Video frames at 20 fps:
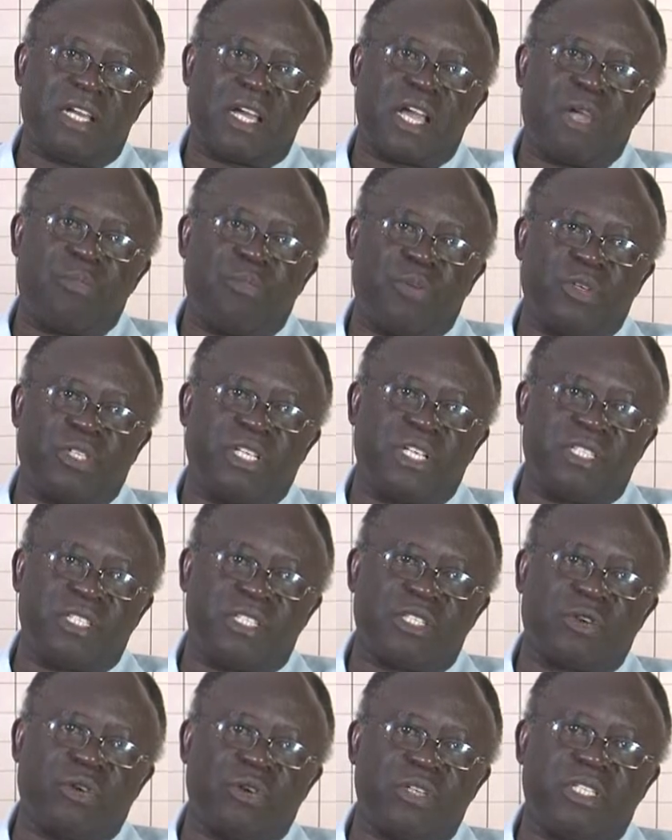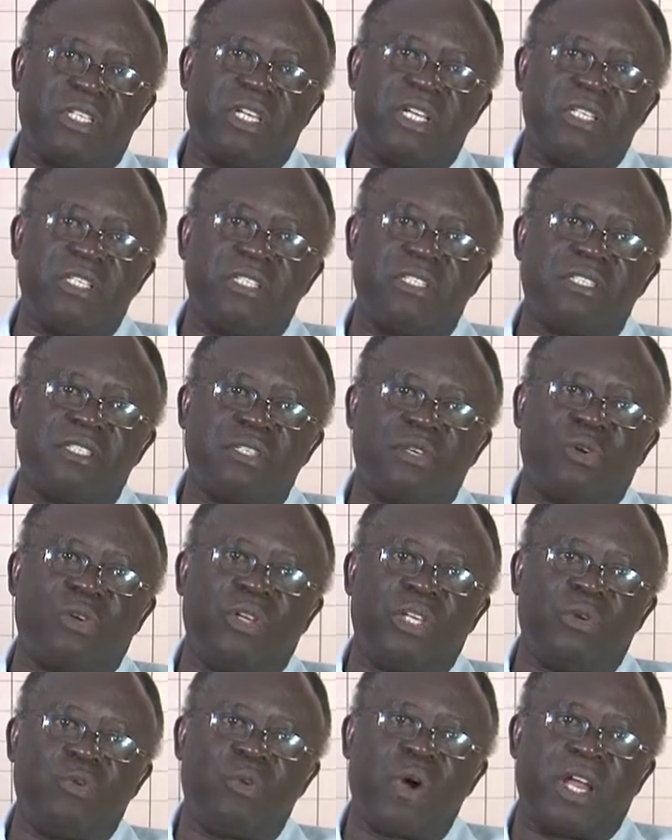hypothesis contains
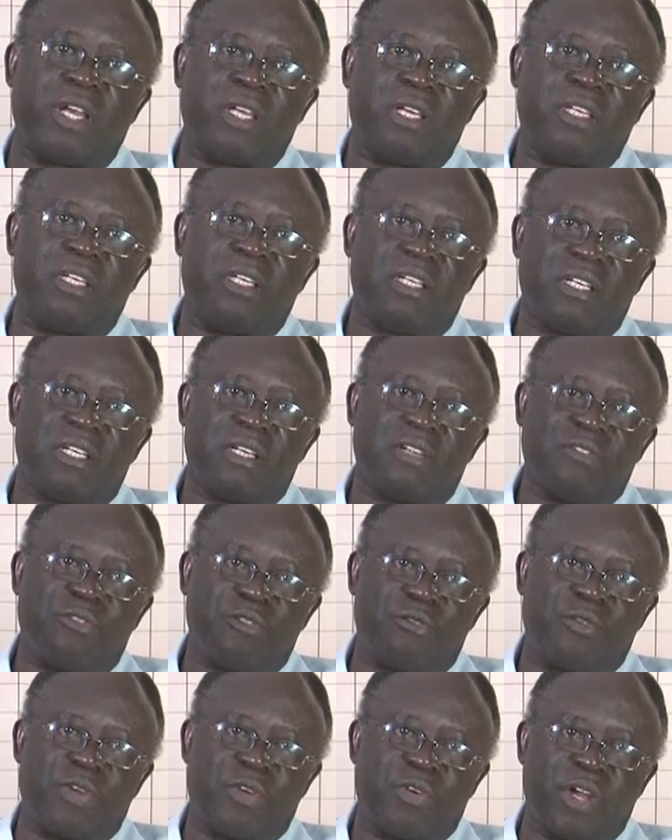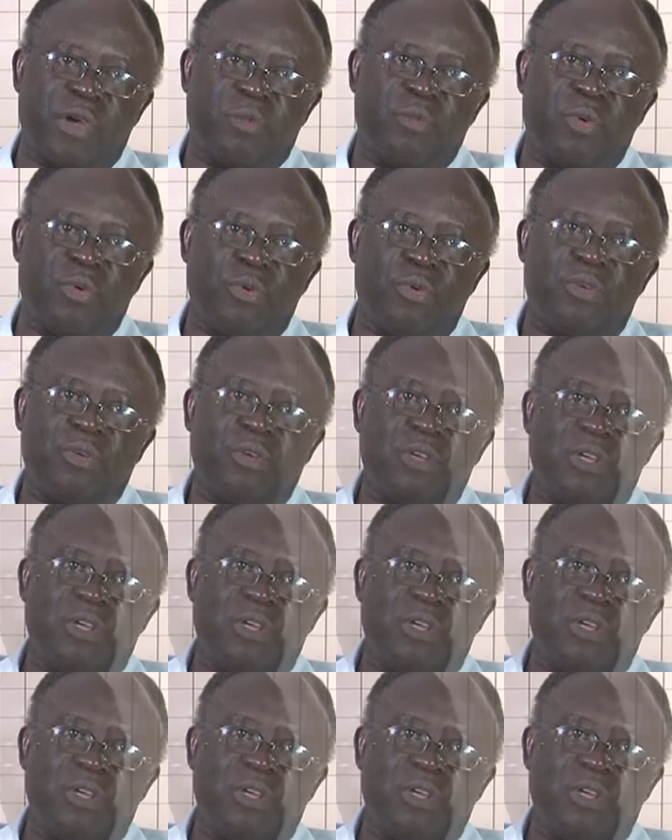only one variable.